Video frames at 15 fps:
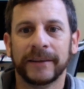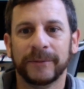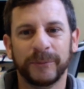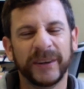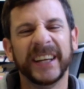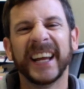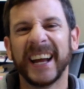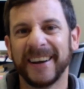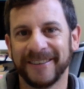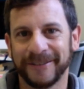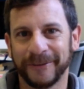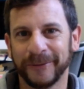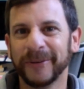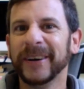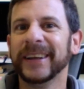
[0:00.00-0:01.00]
we have
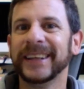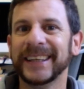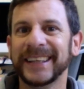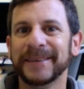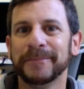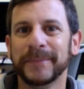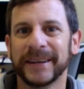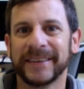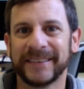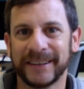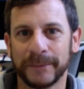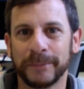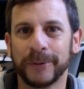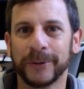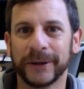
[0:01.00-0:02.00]
really missed
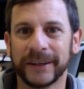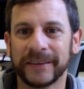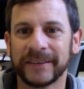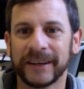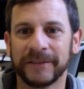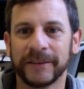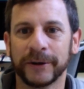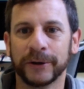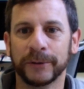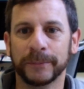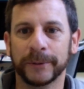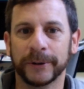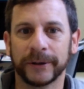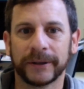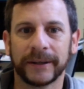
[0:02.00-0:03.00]
the points of the whole
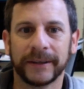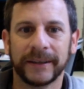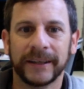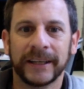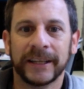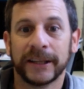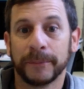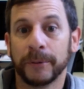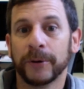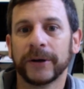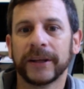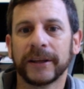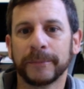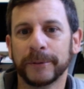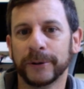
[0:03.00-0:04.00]
book. The
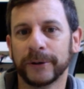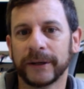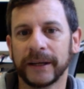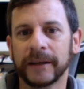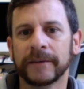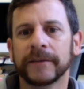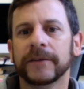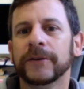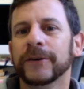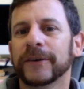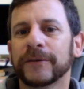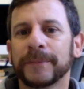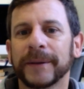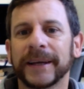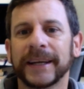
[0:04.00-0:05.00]
point of the book isn't to
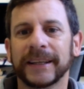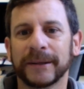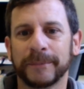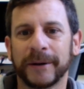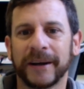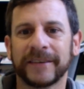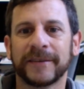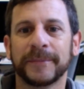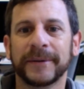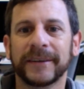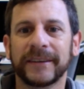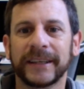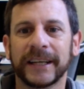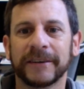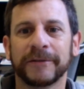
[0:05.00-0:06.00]
explain the
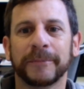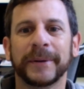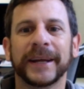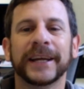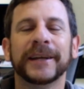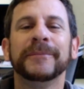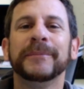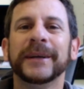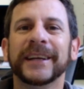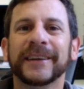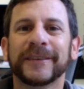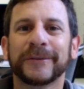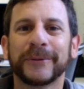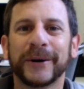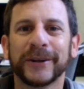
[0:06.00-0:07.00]
possibility of a man being
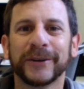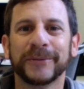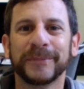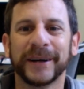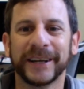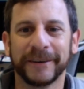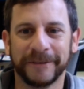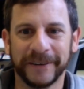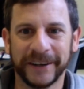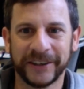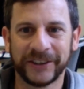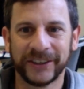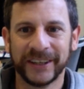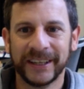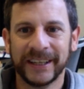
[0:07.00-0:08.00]
swallowed by a
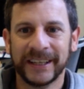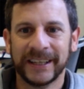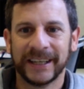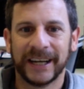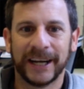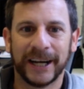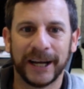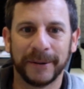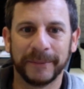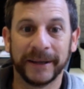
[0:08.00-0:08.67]
fish um,